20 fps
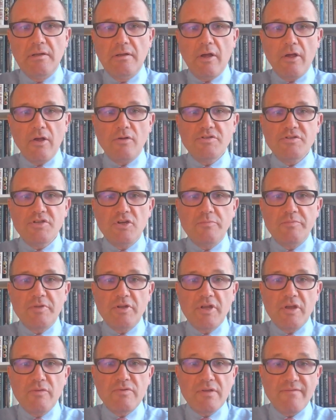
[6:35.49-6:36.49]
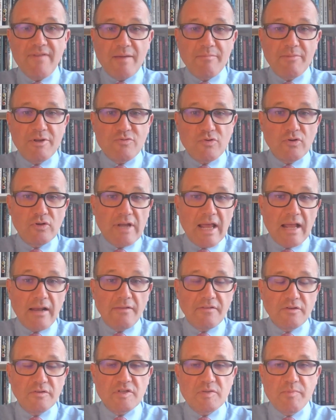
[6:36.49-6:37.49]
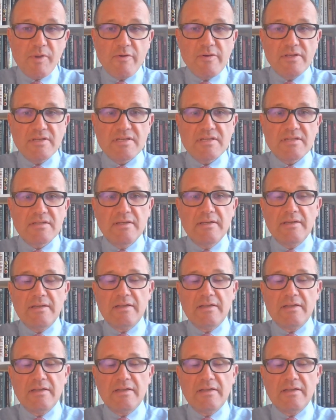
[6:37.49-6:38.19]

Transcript: I also hope that you and your family are in good health and good spirits,